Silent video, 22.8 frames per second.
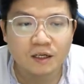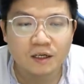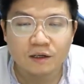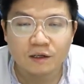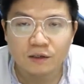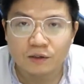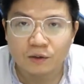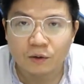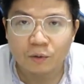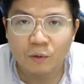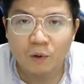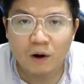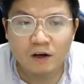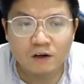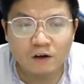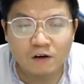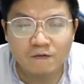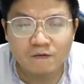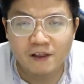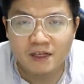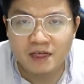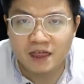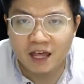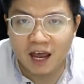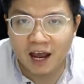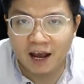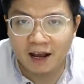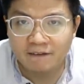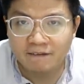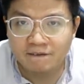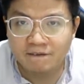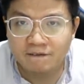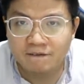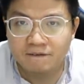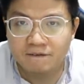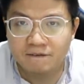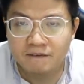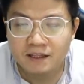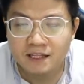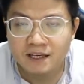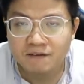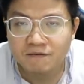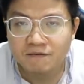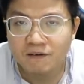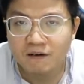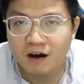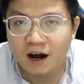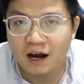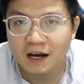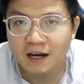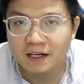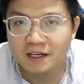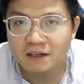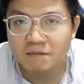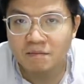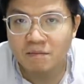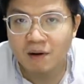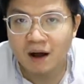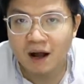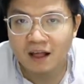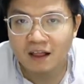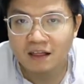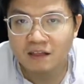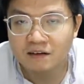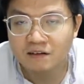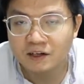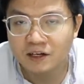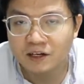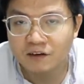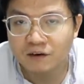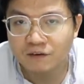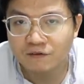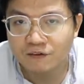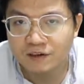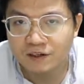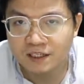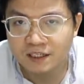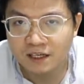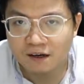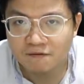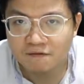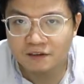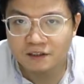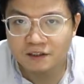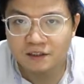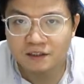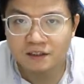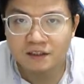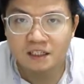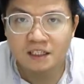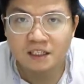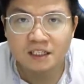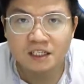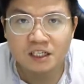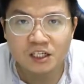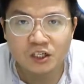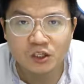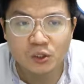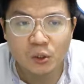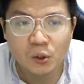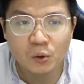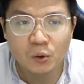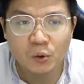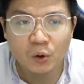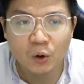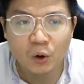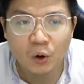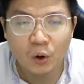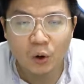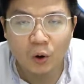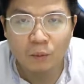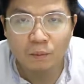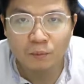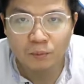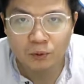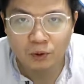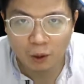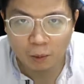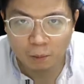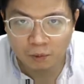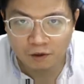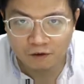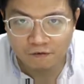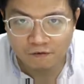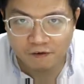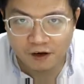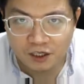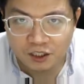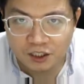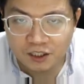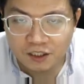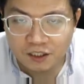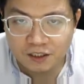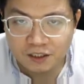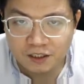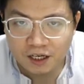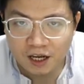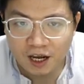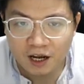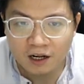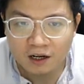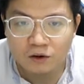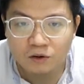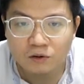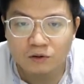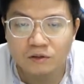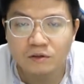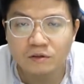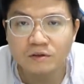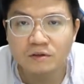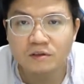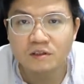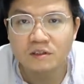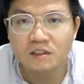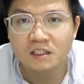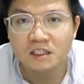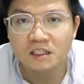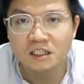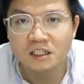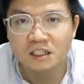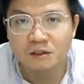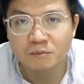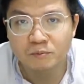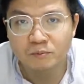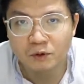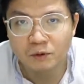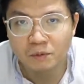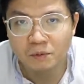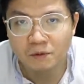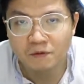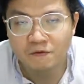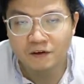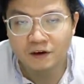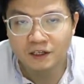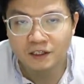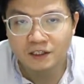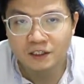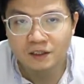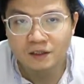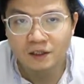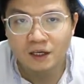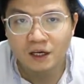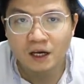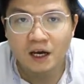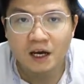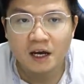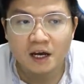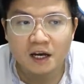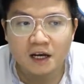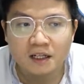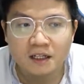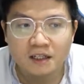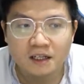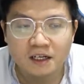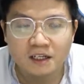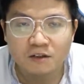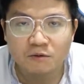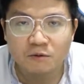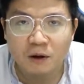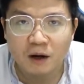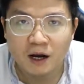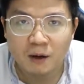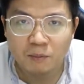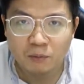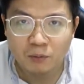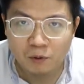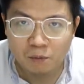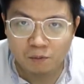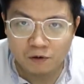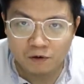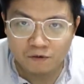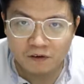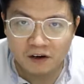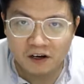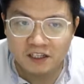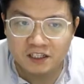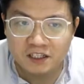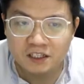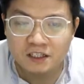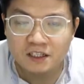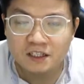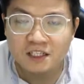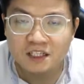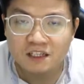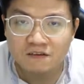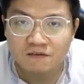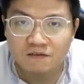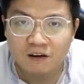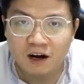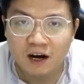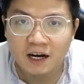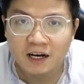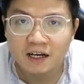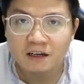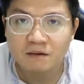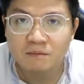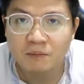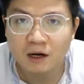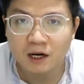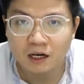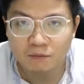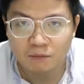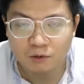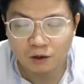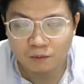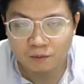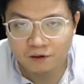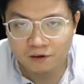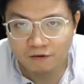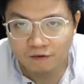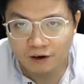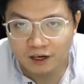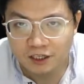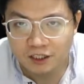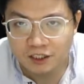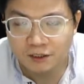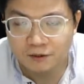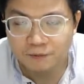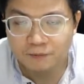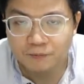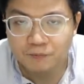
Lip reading: So 1 over 10 divided by 3 over 7. This is so-called proper fraction. And also this is proper fraction. That's why proper fraction divided by proper fraction.